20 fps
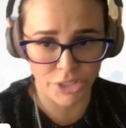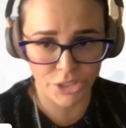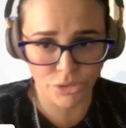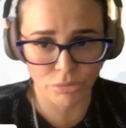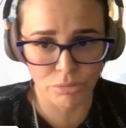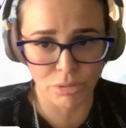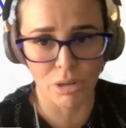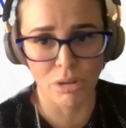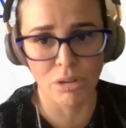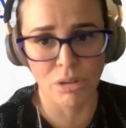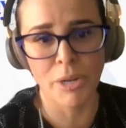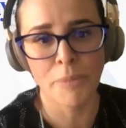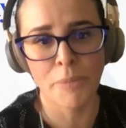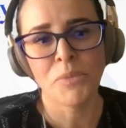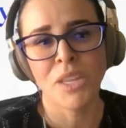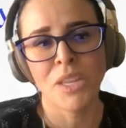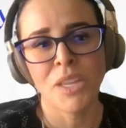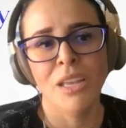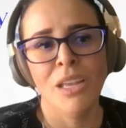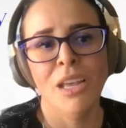very, very
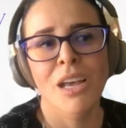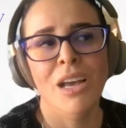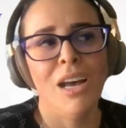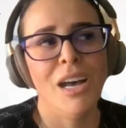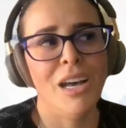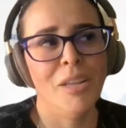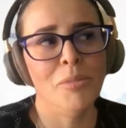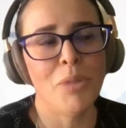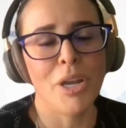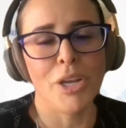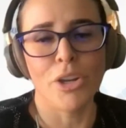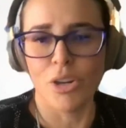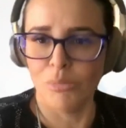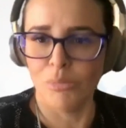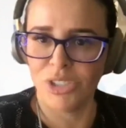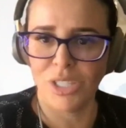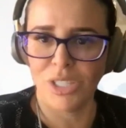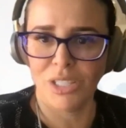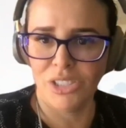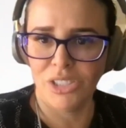strong, and my
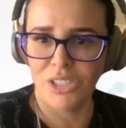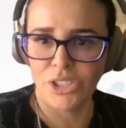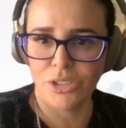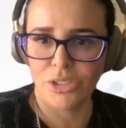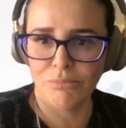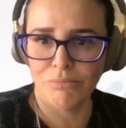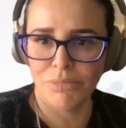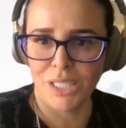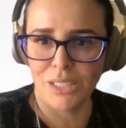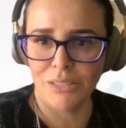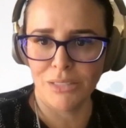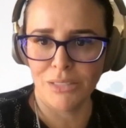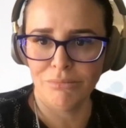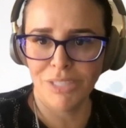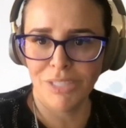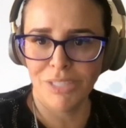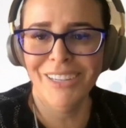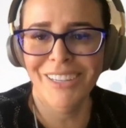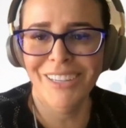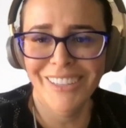commercialization
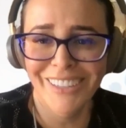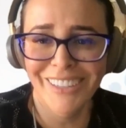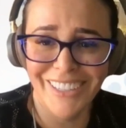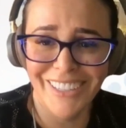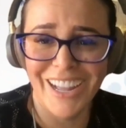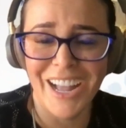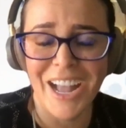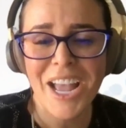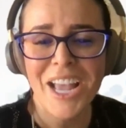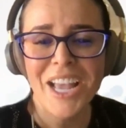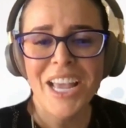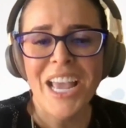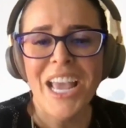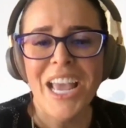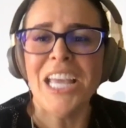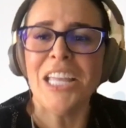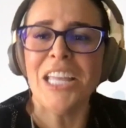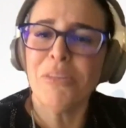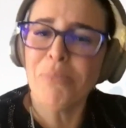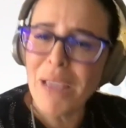plan.
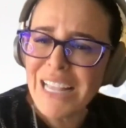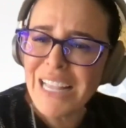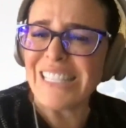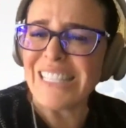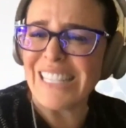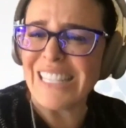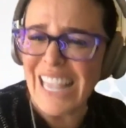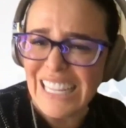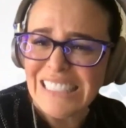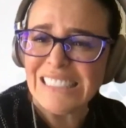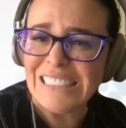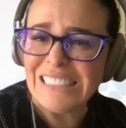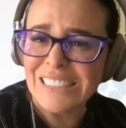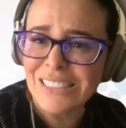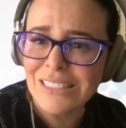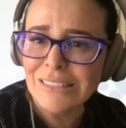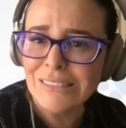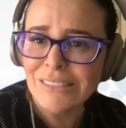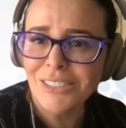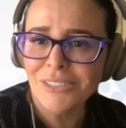It made sense,
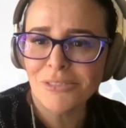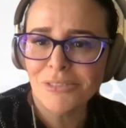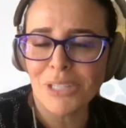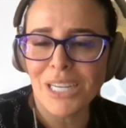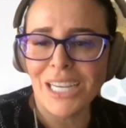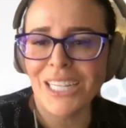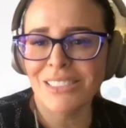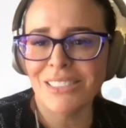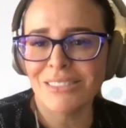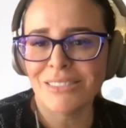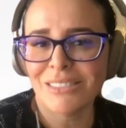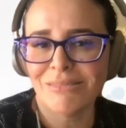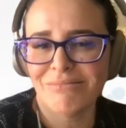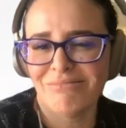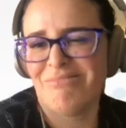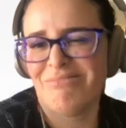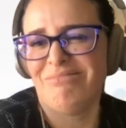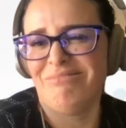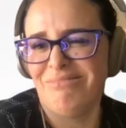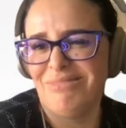right?
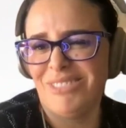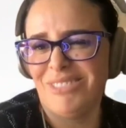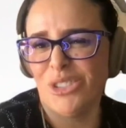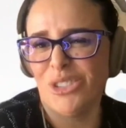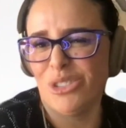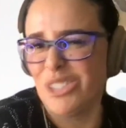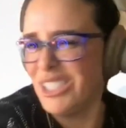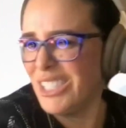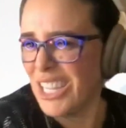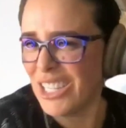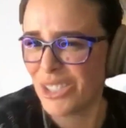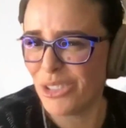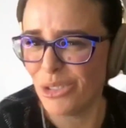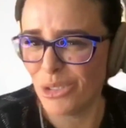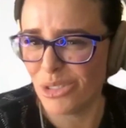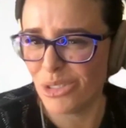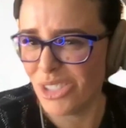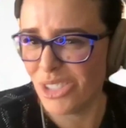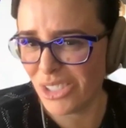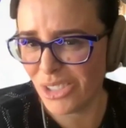Using
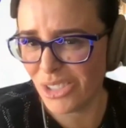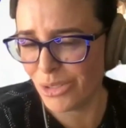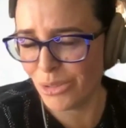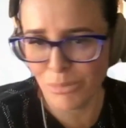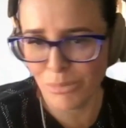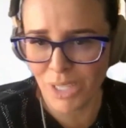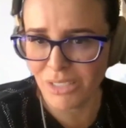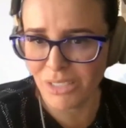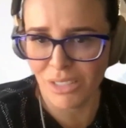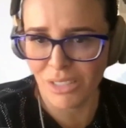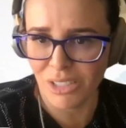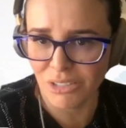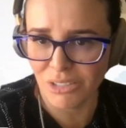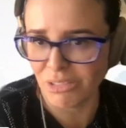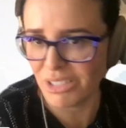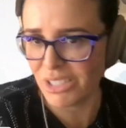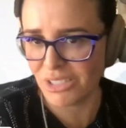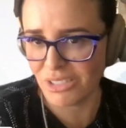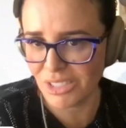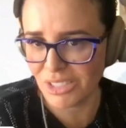acoustics to make the
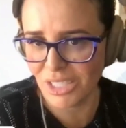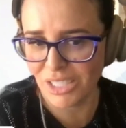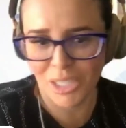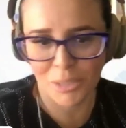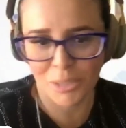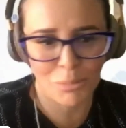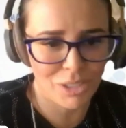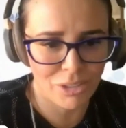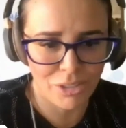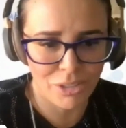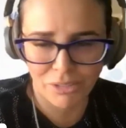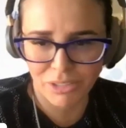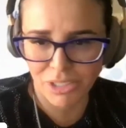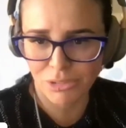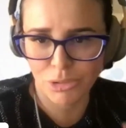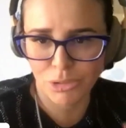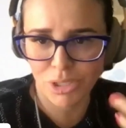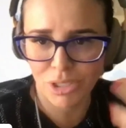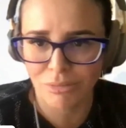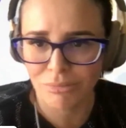lung resonate. I mean,
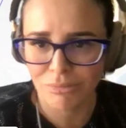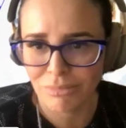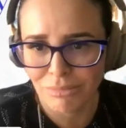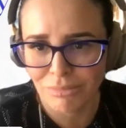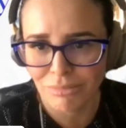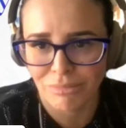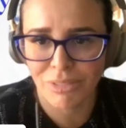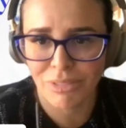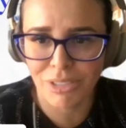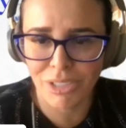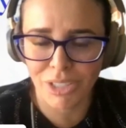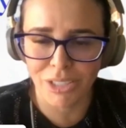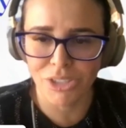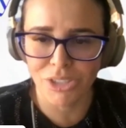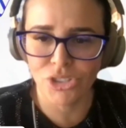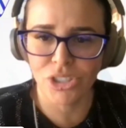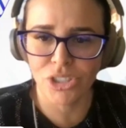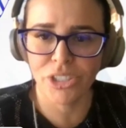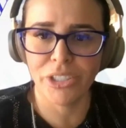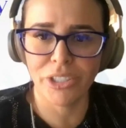Gabriel, you're
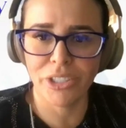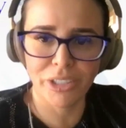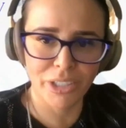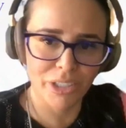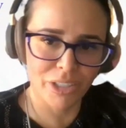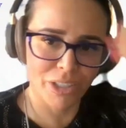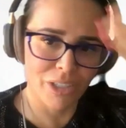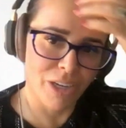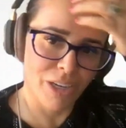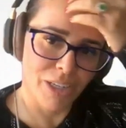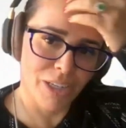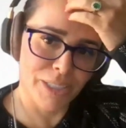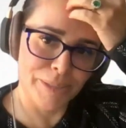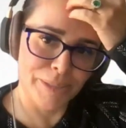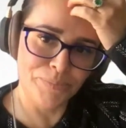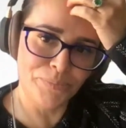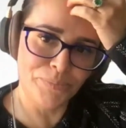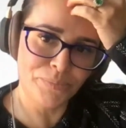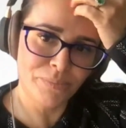the engineer here.